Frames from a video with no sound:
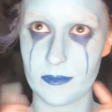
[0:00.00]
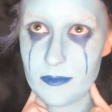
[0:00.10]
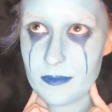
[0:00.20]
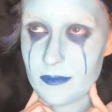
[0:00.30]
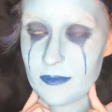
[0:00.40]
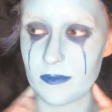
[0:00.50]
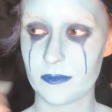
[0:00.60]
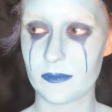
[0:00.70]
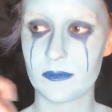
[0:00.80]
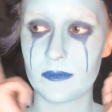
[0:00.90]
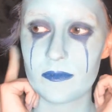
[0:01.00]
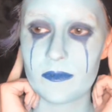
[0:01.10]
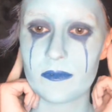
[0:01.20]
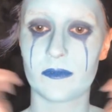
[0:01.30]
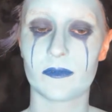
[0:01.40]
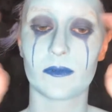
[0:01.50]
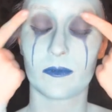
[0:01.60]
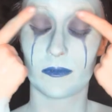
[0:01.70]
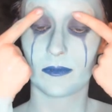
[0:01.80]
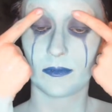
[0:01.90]
Now that you are sufficiently
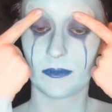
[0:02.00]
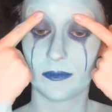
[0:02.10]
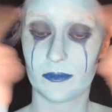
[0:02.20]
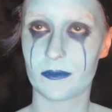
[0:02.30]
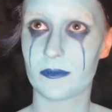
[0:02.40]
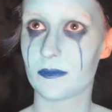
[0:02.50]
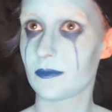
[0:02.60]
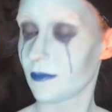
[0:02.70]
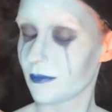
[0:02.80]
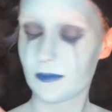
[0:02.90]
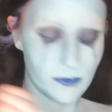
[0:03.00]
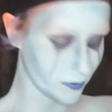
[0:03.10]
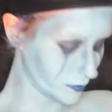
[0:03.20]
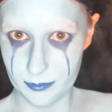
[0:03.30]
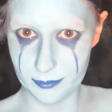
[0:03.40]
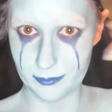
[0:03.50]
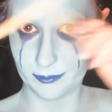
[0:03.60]
made up, it is